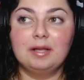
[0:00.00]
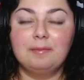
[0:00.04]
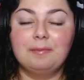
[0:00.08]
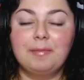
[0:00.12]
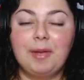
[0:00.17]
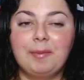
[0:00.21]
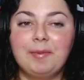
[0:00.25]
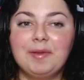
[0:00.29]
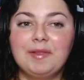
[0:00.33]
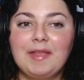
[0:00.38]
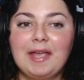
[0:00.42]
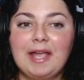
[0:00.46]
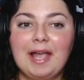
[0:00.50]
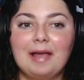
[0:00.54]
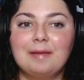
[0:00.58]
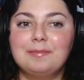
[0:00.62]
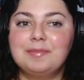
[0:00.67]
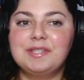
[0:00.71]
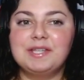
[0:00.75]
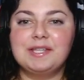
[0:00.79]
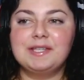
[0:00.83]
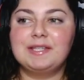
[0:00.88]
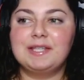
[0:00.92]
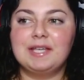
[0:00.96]
Maybe like
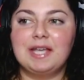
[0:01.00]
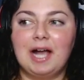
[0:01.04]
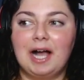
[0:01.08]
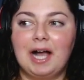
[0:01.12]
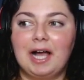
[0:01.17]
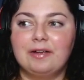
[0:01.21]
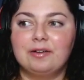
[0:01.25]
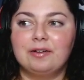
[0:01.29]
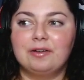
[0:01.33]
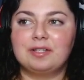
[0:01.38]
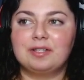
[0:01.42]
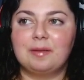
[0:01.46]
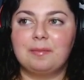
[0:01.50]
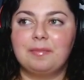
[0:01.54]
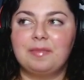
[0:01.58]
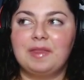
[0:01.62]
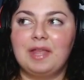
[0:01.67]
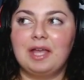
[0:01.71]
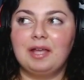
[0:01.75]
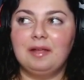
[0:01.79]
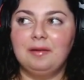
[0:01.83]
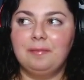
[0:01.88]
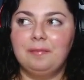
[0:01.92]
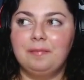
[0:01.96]
MCCI or
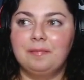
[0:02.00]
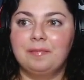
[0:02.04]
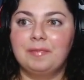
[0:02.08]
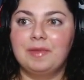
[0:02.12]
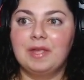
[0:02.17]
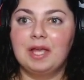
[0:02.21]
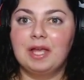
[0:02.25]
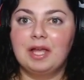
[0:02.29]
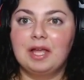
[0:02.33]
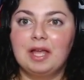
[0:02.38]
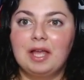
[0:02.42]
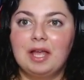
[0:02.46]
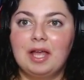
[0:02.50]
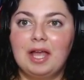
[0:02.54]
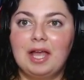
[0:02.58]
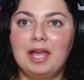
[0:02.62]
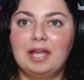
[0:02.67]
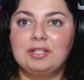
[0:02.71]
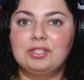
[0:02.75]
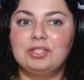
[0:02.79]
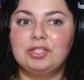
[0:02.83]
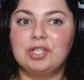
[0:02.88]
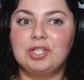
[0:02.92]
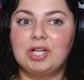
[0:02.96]
something.
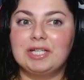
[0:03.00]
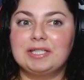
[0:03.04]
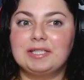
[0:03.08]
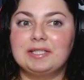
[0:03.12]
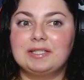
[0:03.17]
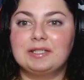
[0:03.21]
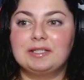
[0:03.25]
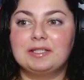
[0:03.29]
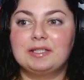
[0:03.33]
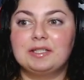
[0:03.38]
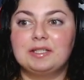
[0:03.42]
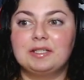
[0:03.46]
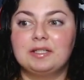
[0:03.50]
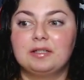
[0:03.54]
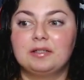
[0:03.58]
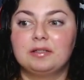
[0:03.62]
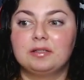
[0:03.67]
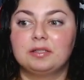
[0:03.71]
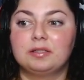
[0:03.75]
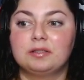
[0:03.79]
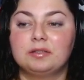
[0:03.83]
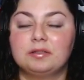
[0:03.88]
And just